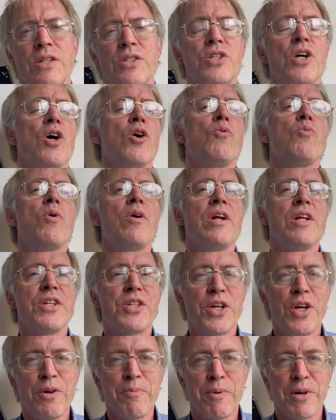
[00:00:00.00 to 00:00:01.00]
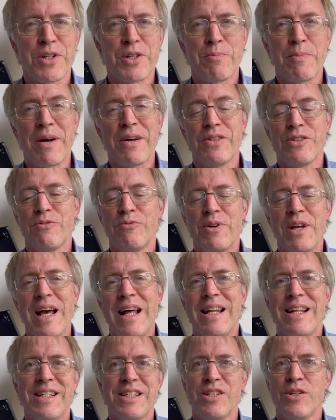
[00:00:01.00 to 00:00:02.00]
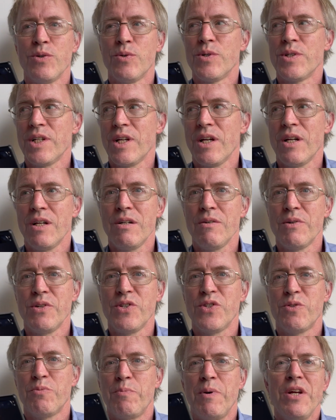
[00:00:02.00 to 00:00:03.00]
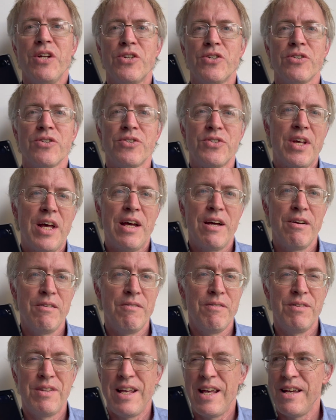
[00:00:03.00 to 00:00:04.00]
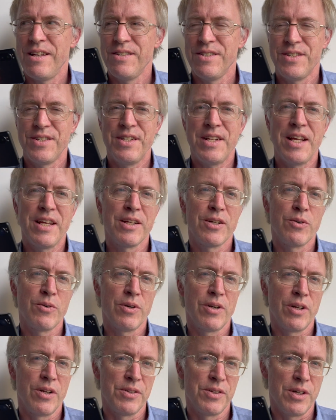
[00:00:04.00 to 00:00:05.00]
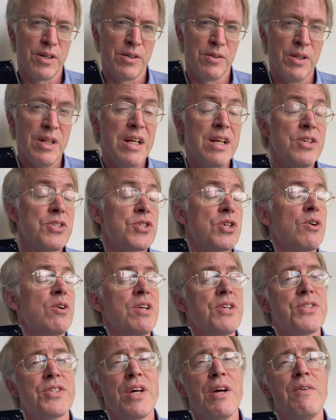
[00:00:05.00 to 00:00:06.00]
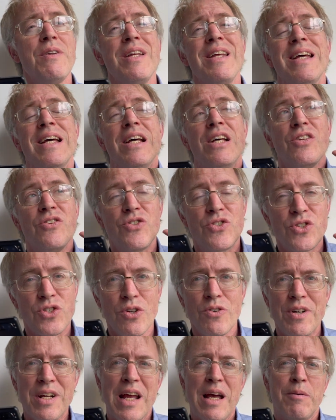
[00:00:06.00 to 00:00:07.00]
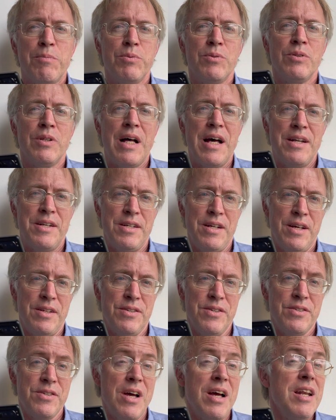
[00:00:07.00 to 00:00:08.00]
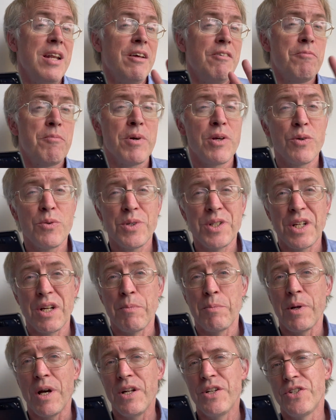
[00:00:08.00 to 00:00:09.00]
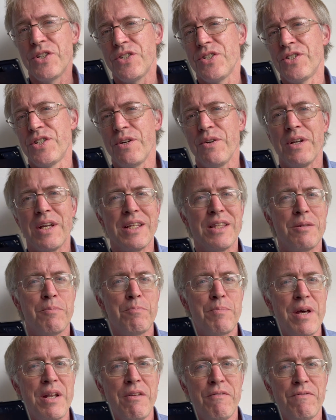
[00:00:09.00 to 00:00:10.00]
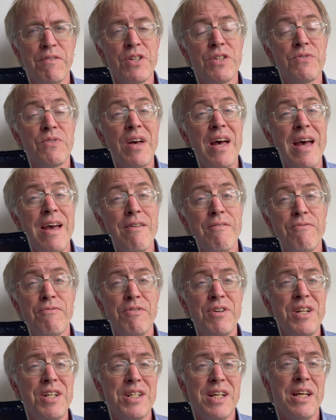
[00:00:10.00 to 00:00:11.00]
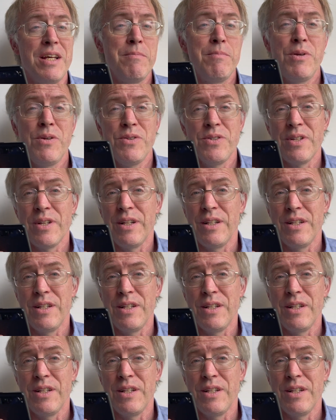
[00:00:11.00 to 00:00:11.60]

Don't worry too much about the reality audio and spatial sound. They're snake oil on the whole. Sorry, Sony. Sorry, Apple and others. I love my audio, but I just don't get the benefits for everyday music